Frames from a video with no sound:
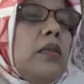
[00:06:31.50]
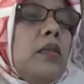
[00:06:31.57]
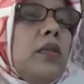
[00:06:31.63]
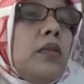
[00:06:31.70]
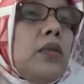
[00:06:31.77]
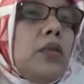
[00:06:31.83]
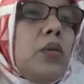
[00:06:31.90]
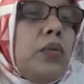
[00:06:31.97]

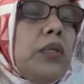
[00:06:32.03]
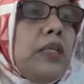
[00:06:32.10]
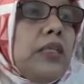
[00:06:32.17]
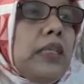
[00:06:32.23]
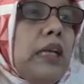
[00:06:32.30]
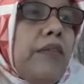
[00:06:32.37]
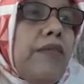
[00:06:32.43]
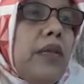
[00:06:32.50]
so we
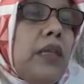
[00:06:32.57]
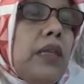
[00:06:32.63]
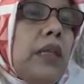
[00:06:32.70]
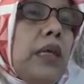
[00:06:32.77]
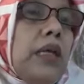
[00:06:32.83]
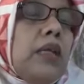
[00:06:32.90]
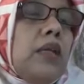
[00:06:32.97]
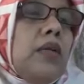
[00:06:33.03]
discovered
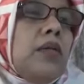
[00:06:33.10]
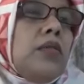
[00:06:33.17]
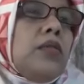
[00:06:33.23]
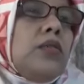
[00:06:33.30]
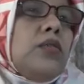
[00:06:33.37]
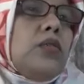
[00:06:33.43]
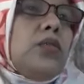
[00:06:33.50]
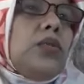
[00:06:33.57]
that
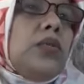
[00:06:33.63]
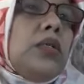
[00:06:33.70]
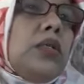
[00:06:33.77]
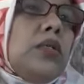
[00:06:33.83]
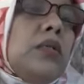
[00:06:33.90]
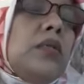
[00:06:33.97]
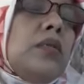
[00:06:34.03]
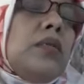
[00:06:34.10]

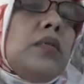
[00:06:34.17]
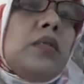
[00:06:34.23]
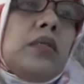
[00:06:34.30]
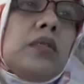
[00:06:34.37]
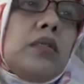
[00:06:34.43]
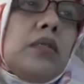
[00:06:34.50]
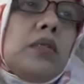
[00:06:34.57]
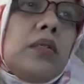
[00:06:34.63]

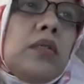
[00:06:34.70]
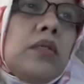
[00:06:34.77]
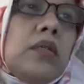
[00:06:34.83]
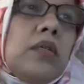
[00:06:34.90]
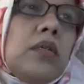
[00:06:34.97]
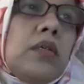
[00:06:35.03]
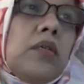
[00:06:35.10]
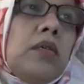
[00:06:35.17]
students
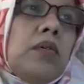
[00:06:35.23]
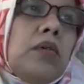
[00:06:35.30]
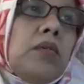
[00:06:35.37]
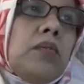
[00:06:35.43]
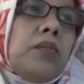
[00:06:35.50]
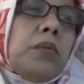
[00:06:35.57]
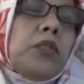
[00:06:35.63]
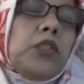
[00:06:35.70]

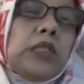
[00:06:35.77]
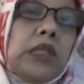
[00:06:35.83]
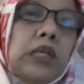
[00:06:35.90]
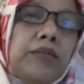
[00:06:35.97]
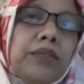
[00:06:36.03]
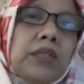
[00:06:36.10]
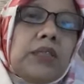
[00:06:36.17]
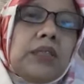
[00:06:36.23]

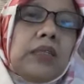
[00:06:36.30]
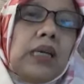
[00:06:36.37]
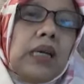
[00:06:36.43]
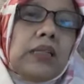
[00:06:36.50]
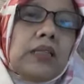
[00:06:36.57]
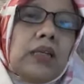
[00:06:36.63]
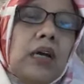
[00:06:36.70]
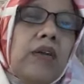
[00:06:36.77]
perceived
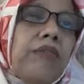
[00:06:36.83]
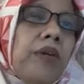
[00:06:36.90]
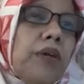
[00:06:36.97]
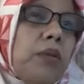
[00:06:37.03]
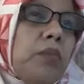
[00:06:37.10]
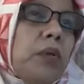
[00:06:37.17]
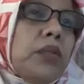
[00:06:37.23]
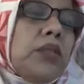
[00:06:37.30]
CSR
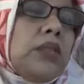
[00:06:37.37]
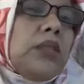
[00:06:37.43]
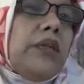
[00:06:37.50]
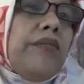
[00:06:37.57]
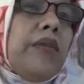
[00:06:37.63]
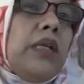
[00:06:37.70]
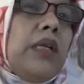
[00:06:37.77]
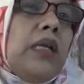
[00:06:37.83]
very
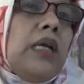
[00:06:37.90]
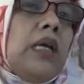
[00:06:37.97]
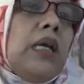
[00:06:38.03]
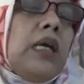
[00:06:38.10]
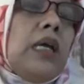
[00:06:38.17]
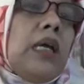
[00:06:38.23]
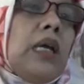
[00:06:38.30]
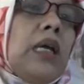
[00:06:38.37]
positively,
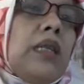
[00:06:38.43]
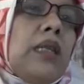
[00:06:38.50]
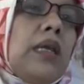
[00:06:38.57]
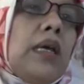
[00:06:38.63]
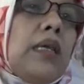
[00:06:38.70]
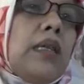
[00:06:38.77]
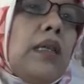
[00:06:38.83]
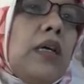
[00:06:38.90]
and
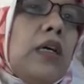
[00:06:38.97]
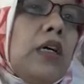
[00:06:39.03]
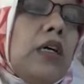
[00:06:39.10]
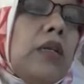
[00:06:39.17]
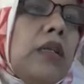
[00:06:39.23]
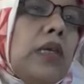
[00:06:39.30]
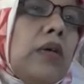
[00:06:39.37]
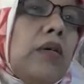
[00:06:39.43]
then
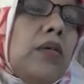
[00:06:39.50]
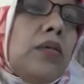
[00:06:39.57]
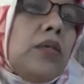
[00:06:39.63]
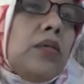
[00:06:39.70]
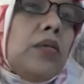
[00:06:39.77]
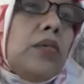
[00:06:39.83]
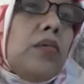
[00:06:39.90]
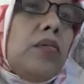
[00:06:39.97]
they
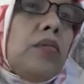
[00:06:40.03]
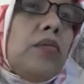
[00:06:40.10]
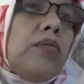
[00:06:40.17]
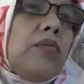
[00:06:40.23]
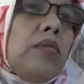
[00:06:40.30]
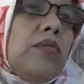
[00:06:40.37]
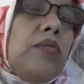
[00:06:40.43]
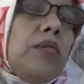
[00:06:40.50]
also
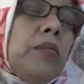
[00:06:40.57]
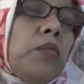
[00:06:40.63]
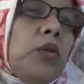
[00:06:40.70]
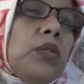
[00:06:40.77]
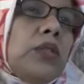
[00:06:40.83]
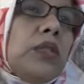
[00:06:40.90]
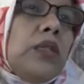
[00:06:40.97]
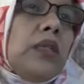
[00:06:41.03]

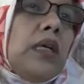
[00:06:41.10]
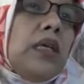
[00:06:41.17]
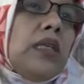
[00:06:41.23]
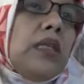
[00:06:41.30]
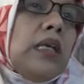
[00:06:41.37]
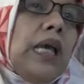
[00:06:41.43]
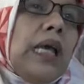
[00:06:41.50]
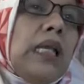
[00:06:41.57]
reported that
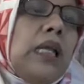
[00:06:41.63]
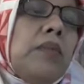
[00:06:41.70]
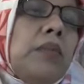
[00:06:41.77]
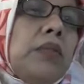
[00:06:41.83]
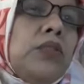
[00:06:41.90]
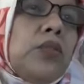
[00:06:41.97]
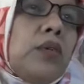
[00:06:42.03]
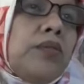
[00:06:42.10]
the
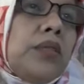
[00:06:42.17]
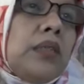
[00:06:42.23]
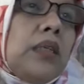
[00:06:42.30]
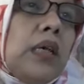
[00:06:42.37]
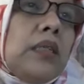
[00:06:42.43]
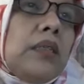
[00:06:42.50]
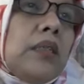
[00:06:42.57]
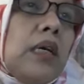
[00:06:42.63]
element of
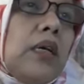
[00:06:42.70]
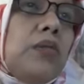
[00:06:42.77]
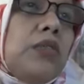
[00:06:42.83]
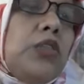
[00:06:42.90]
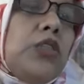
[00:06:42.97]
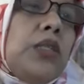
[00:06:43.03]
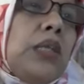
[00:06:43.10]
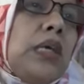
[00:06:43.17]
CSR
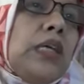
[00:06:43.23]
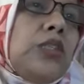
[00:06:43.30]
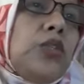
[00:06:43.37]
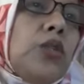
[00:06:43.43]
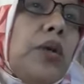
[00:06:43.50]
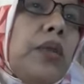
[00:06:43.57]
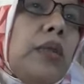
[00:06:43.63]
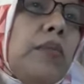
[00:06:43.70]
which they
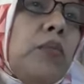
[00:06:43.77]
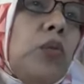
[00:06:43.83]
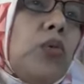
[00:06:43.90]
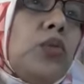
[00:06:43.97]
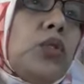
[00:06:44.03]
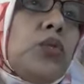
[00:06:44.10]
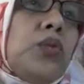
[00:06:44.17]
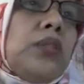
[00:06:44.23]
enjoyed the
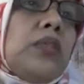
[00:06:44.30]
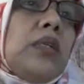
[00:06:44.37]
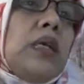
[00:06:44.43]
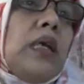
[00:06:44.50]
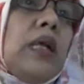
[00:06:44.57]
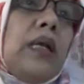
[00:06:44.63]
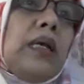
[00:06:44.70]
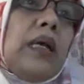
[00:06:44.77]
most was the
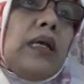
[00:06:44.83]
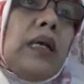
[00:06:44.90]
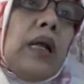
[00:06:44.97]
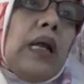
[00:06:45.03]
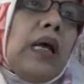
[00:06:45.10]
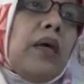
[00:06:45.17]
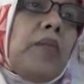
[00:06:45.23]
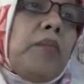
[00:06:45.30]
click and
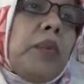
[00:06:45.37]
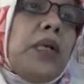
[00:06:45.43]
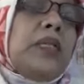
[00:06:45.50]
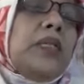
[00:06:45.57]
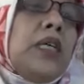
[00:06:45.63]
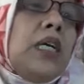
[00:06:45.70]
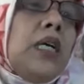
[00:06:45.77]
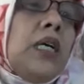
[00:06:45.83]
clunk
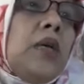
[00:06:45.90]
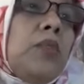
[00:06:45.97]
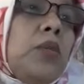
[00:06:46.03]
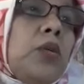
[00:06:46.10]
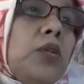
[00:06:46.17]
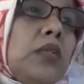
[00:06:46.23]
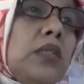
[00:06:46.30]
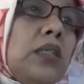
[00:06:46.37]
part,
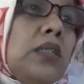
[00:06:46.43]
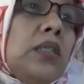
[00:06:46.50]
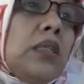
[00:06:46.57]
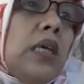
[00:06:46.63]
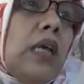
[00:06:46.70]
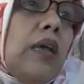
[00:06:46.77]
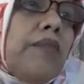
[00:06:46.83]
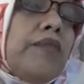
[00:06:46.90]
because this
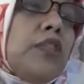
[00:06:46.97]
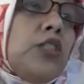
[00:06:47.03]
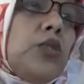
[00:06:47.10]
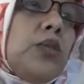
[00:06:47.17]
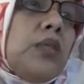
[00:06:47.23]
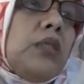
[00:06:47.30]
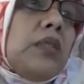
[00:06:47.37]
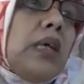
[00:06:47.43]
gave
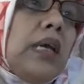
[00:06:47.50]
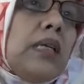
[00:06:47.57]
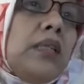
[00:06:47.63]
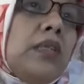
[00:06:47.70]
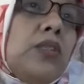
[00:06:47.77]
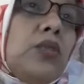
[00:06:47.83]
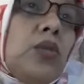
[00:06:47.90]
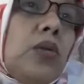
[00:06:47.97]
students
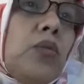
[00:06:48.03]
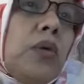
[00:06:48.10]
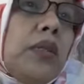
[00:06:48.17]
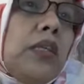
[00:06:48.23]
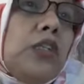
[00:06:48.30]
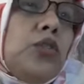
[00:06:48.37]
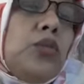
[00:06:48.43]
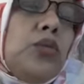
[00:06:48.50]
ideas on what
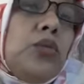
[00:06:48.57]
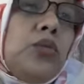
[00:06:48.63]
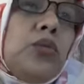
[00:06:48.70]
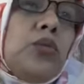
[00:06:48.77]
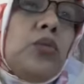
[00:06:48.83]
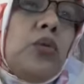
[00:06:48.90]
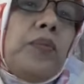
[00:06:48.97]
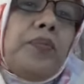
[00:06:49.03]
they should
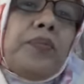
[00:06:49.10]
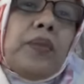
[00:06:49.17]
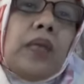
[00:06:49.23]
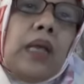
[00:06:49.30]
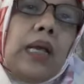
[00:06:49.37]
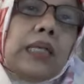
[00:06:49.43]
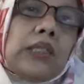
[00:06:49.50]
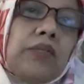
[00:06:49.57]
do
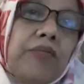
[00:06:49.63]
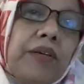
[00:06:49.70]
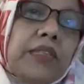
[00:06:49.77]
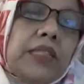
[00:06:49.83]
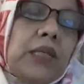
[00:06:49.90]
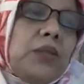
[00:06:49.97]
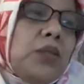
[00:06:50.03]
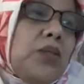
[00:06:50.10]
as
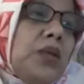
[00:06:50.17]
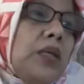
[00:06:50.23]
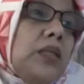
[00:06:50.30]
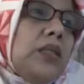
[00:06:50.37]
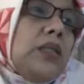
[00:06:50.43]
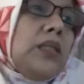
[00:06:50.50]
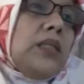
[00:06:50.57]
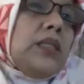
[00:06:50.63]
fix-up
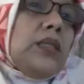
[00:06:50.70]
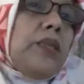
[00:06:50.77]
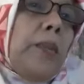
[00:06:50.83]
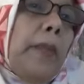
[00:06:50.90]
strategies.